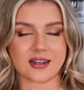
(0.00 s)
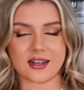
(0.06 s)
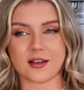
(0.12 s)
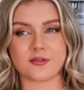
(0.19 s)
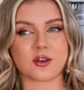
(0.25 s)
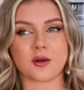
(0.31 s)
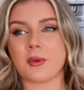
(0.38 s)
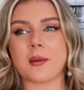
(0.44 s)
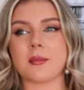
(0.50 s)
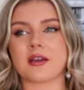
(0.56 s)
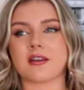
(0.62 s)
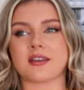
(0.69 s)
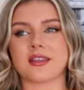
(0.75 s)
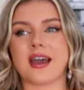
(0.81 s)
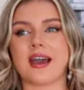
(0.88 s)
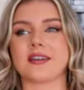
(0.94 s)
Like I've got my
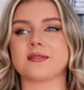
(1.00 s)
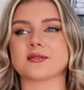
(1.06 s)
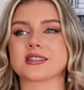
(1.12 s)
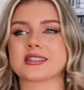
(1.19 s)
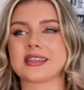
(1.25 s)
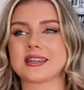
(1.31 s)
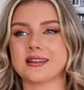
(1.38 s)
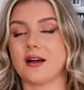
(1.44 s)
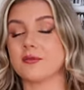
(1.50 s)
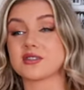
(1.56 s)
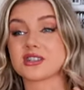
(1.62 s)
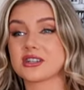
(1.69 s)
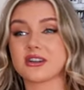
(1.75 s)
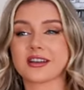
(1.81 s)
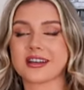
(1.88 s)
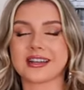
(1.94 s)
mirror there and I'm just, I'm
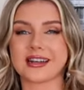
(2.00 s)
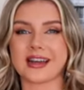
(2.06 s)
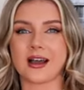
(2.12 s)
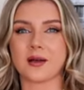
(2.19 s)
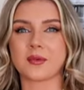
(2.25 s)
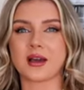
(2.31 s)
just looking at it.